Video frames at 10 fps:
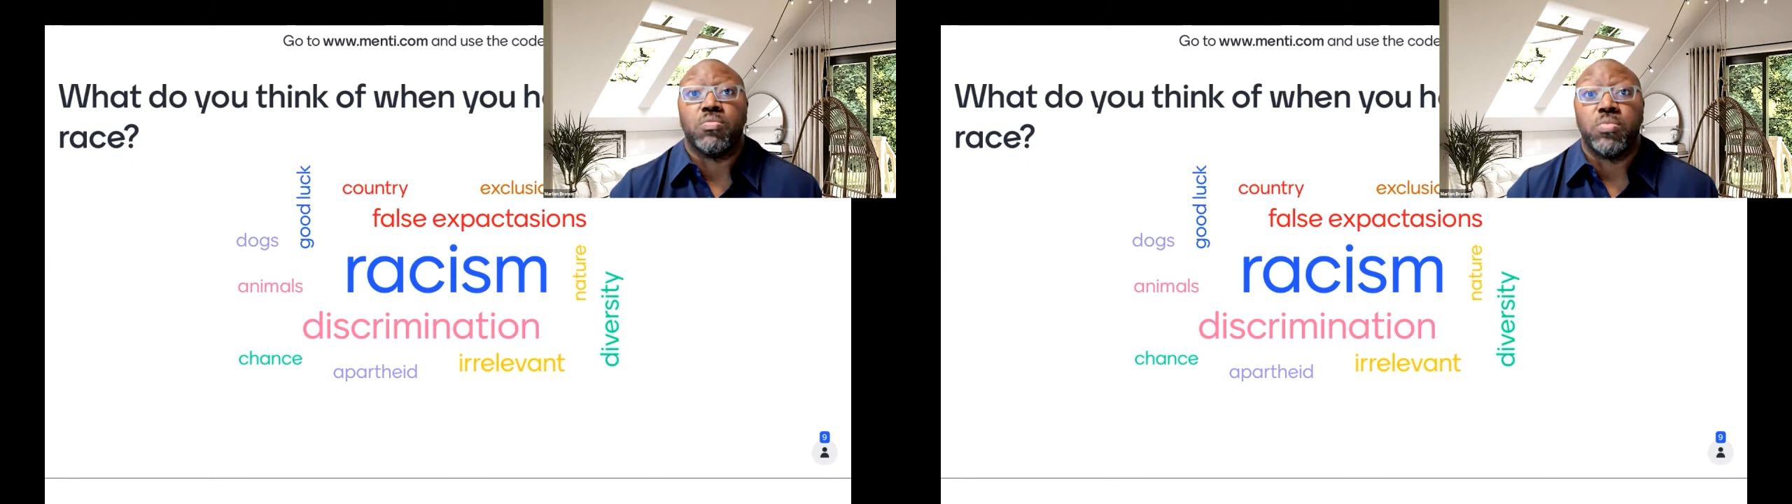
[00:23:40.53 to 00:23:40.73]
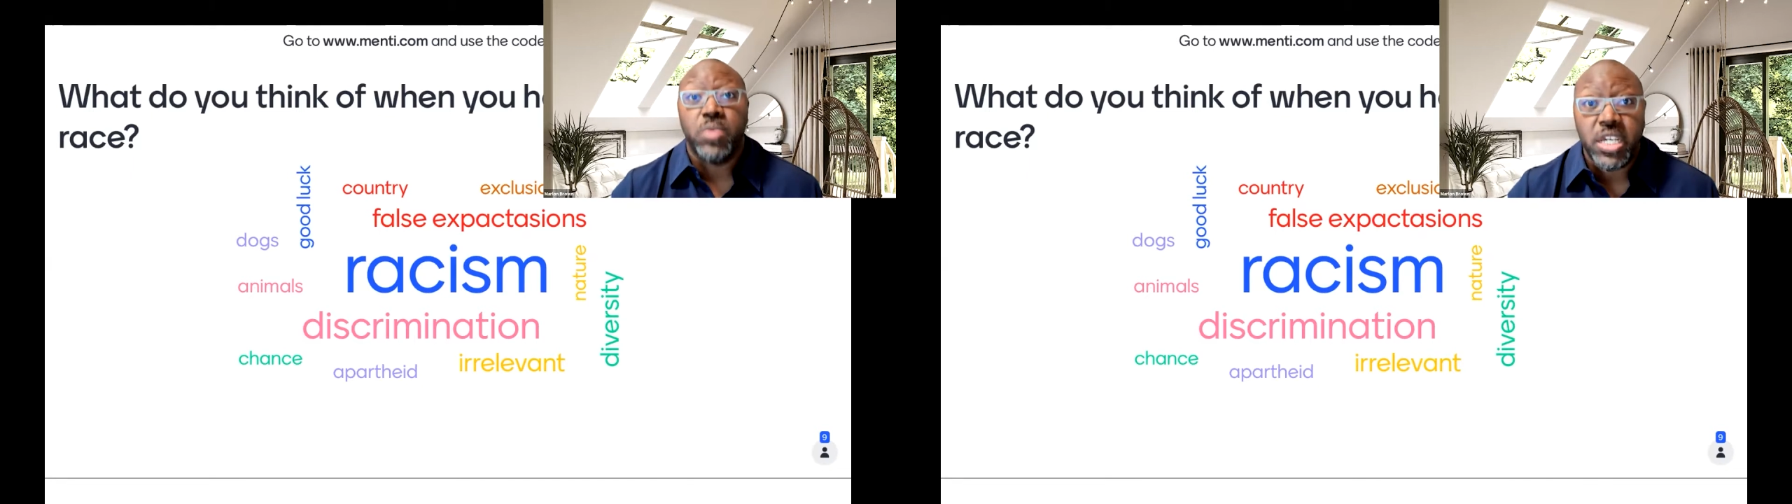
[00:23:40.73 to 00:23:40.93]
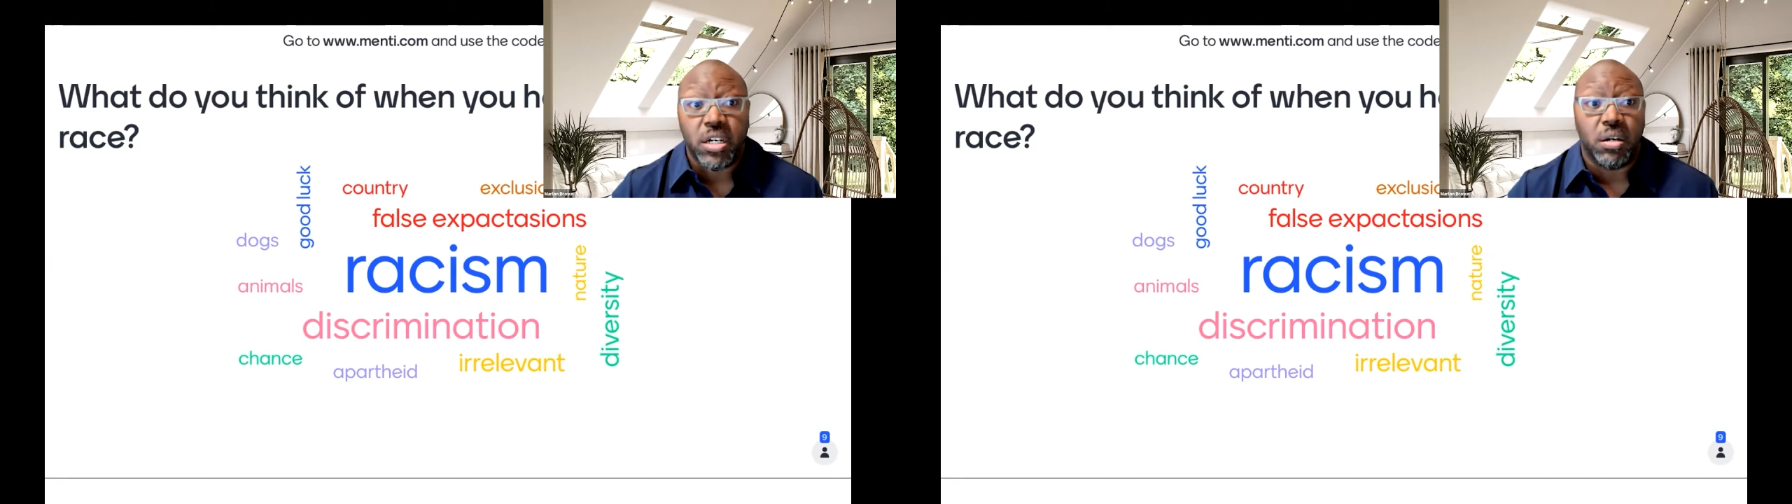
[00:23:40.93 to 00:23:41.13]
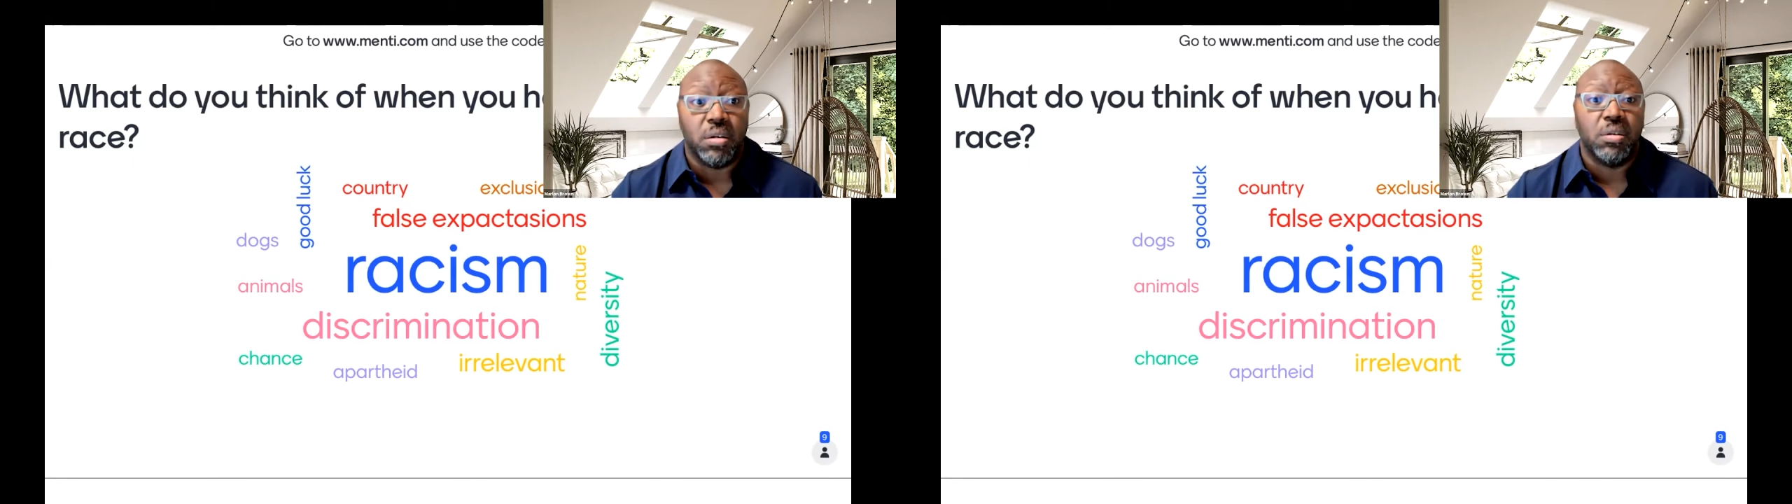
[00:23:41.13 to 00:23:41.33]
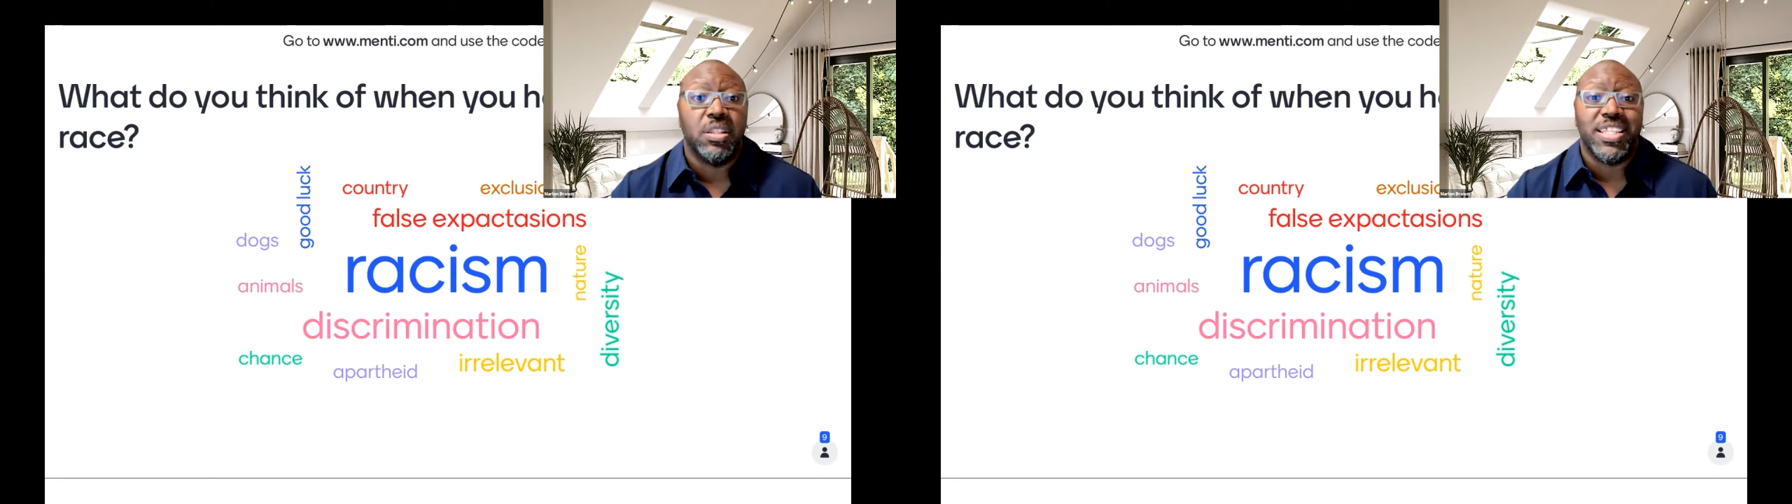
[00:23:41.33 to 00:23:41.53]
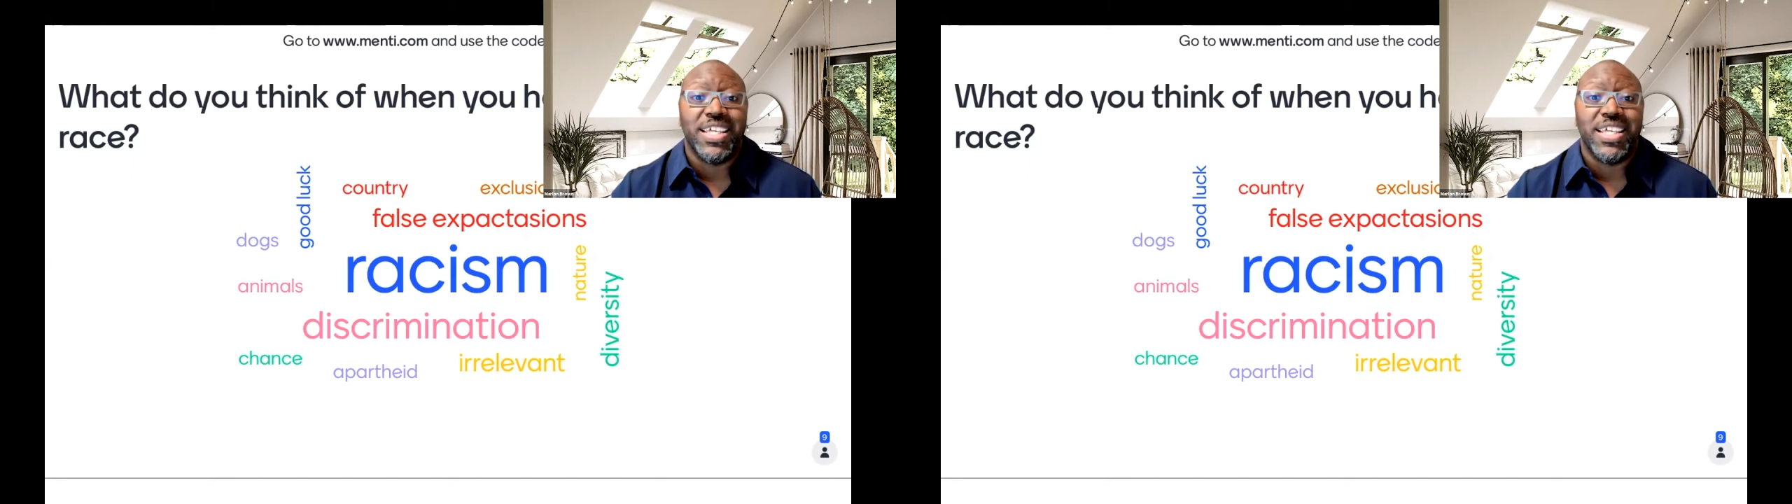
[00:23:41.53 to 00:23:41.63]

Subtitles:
real.